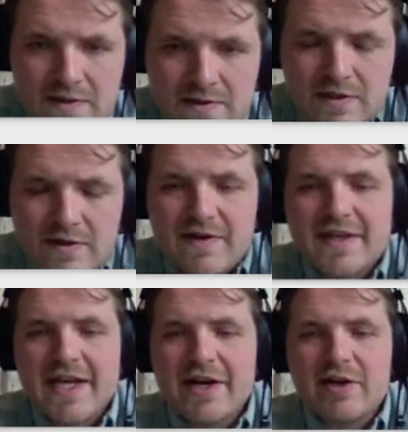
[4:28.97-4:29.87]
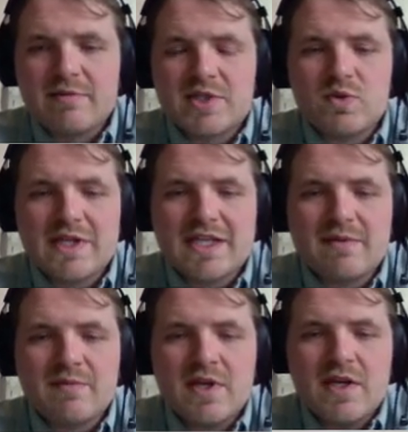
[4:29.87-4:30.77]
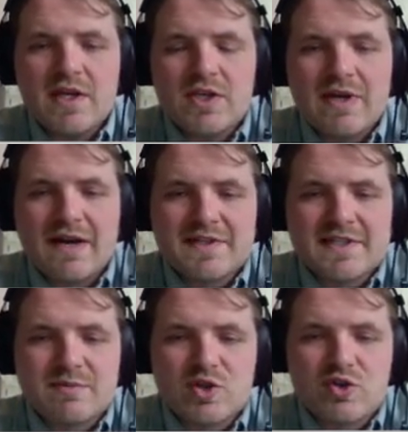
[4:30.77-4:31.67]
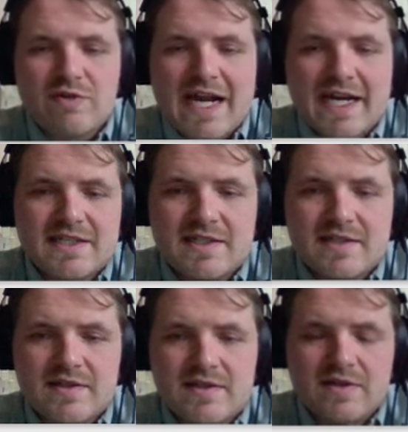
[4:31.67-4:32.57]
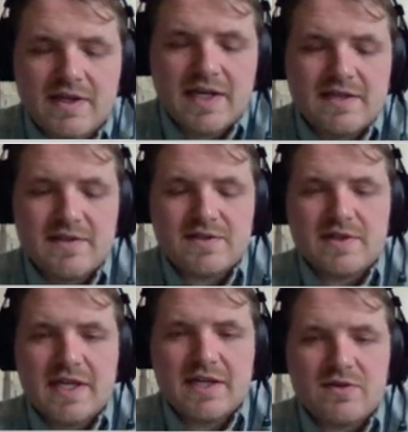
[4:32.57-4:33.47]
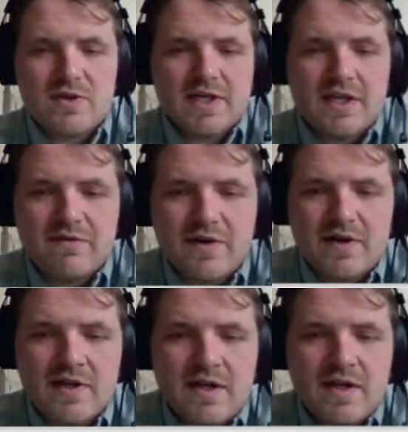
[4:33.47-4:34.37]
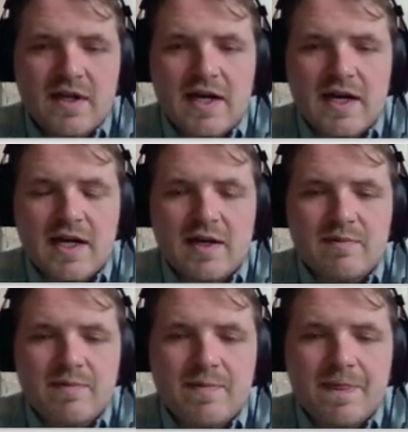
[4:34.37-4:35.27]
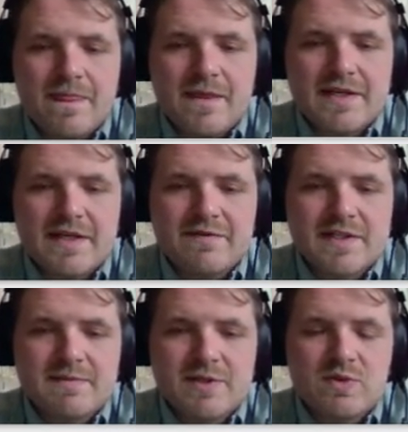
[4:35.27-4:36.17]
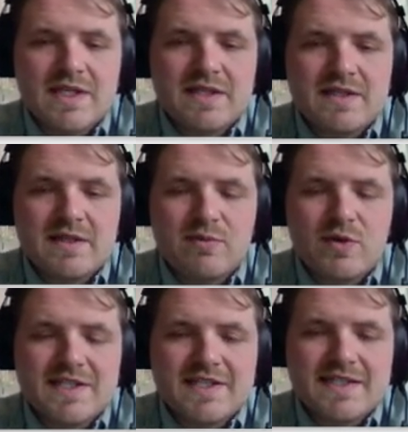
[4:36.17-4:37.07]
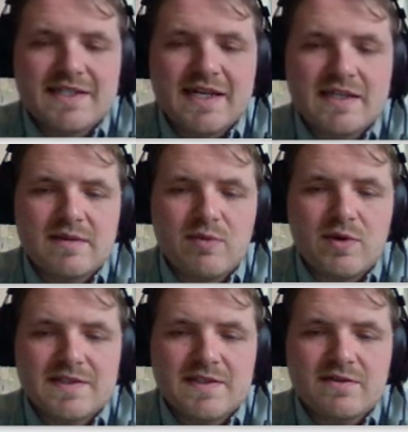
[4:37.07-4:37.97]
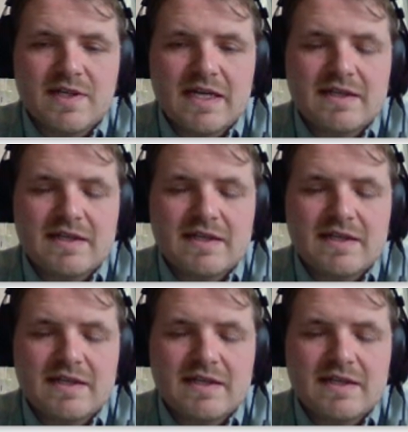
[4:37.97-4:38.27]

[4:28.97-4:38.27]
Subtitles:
So to find the area between them, you have to subtract. Okay, so again, you're looking for the difference between the 0.69 and the 0.09.